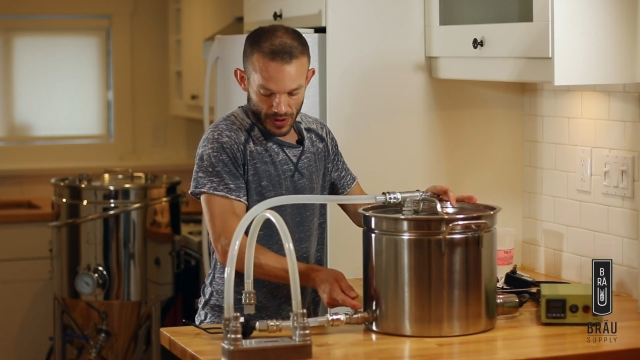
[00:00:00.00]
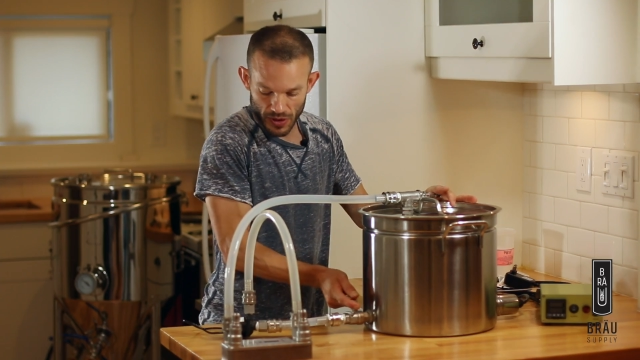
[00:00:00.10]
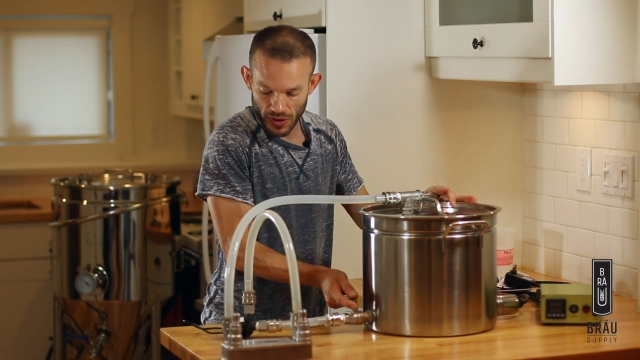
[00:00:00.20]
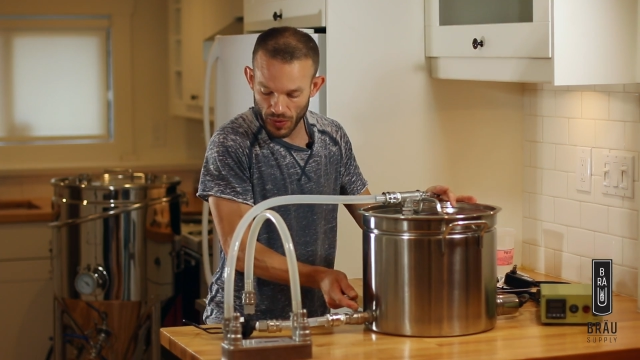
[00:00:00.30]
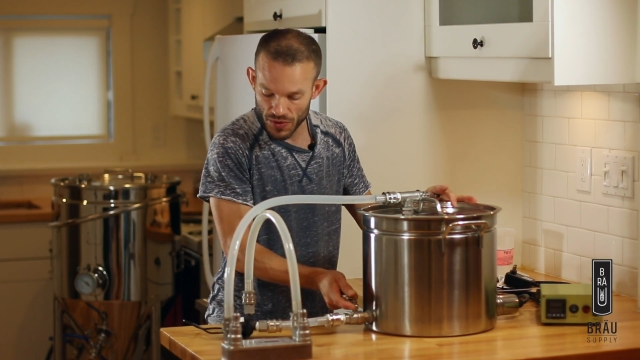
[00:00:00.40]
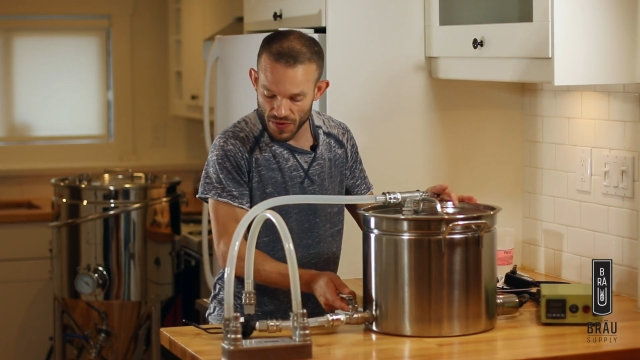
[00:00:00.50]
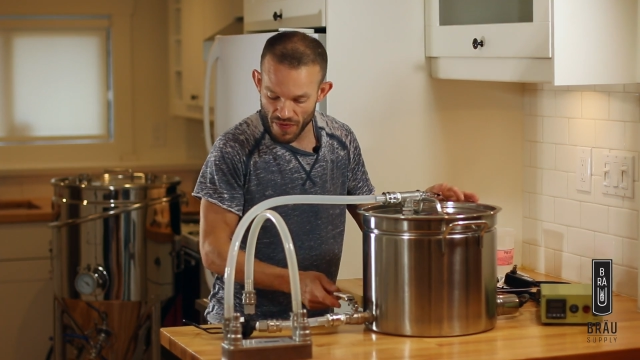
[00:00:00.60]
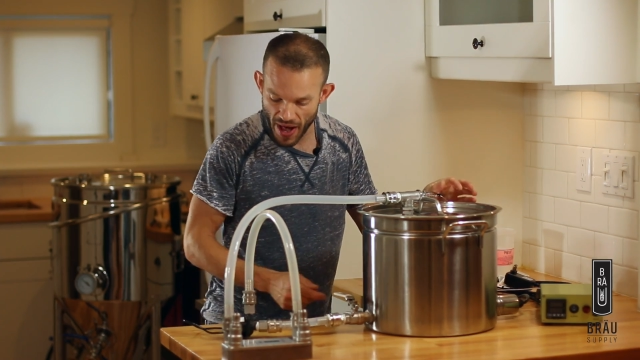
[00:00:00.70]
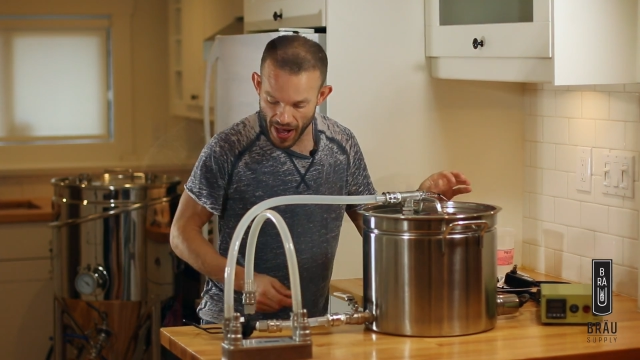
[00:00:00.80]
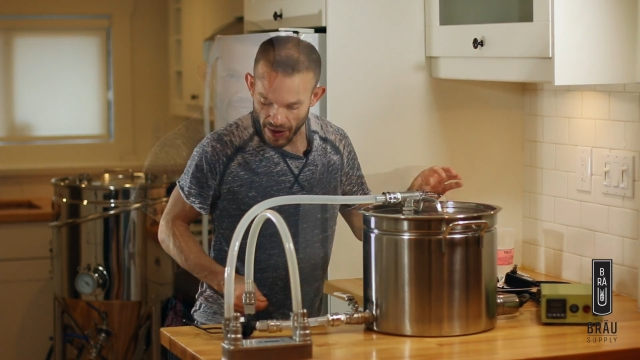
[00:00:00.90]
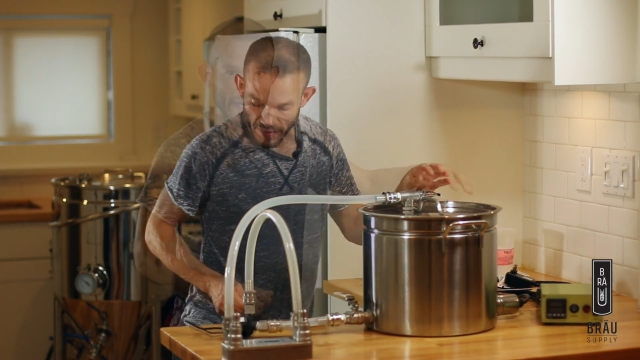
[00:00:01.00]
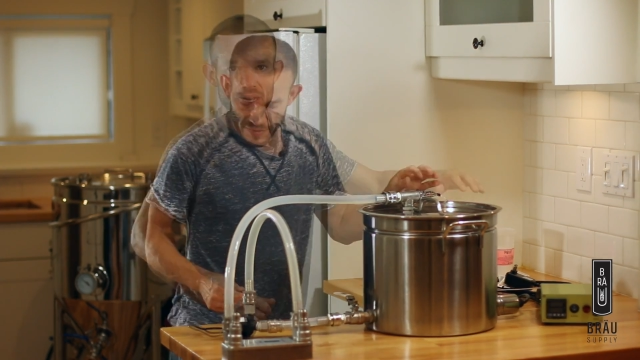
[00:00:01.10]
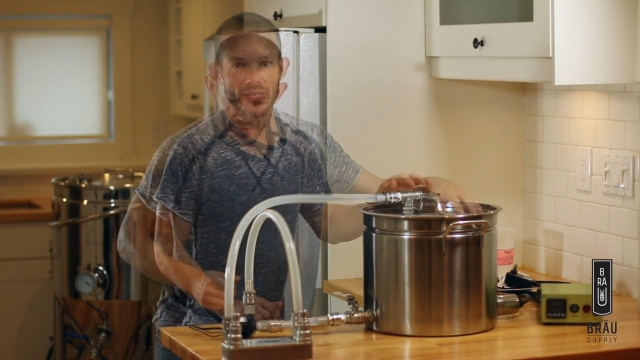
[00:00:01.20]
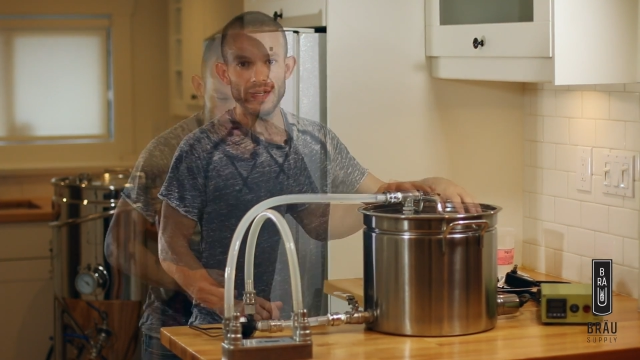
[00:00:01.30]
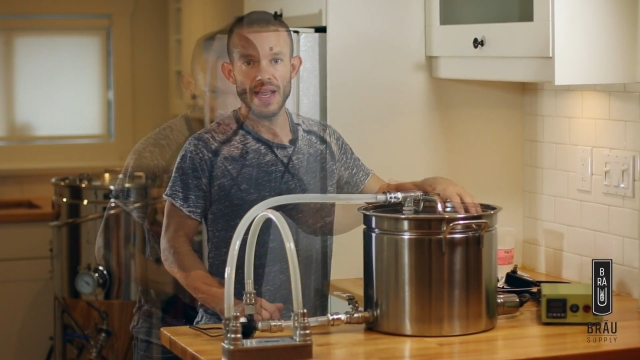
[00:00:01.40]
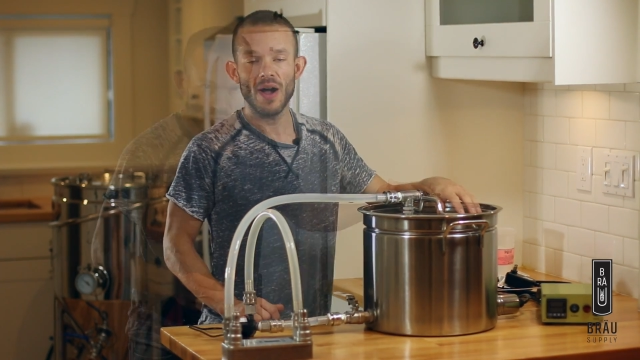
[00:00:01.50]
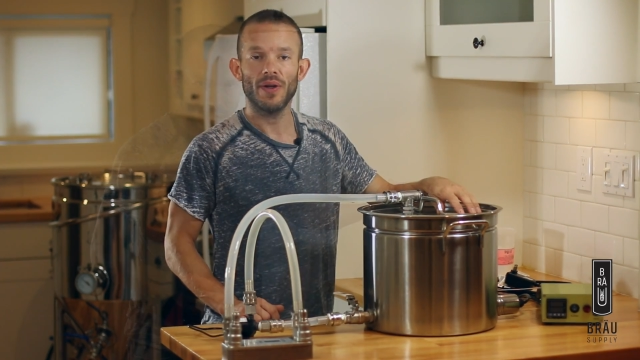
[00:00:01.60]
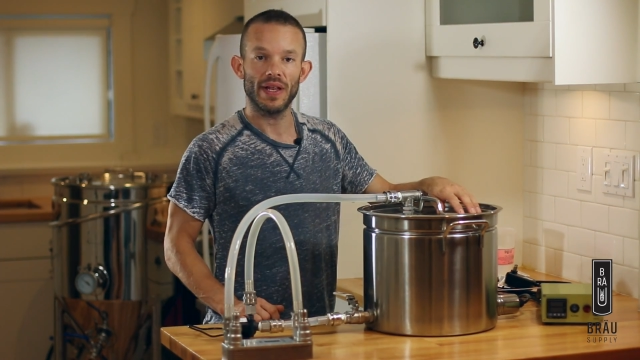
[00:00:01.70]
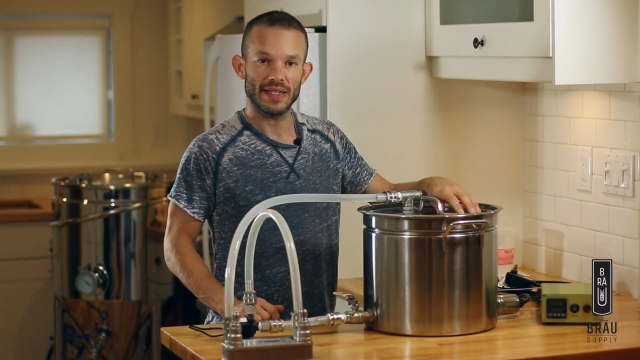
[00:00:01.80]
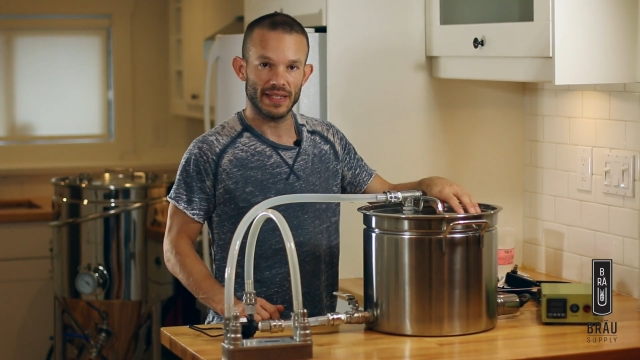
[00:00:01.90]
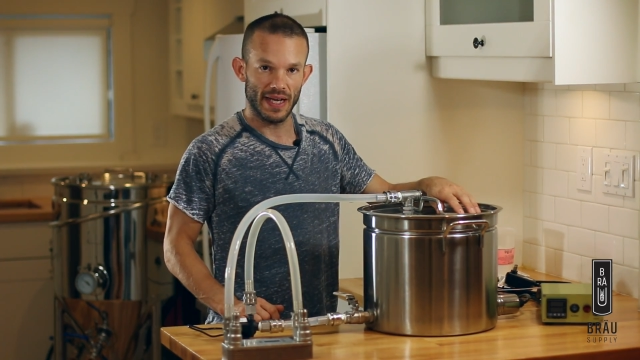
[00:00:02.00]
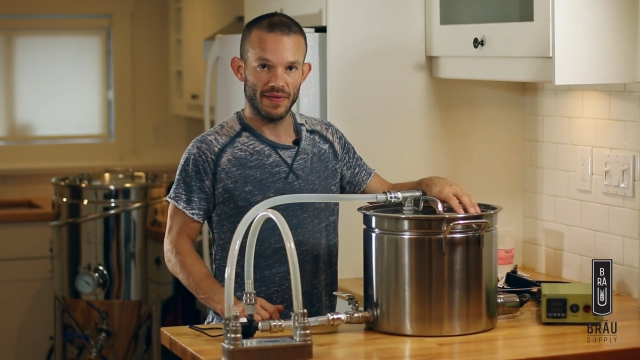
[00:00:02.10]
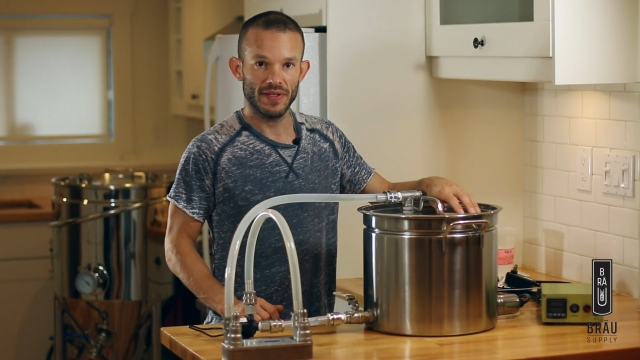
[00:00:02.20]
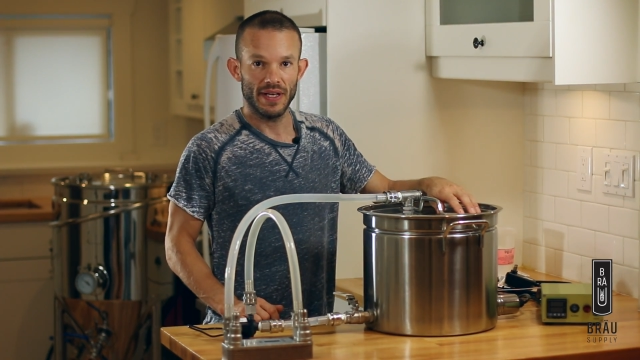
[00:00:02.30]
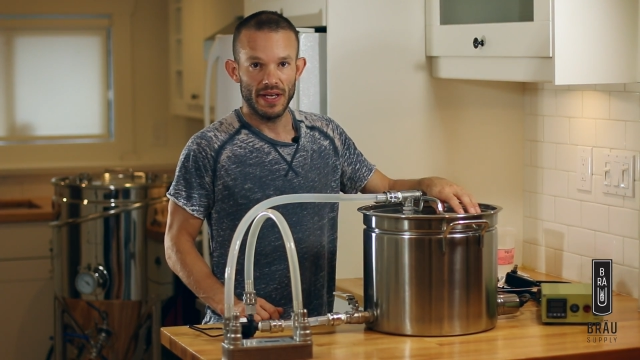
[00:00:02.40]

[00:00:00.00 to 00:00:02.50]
close the valve. Now all that's left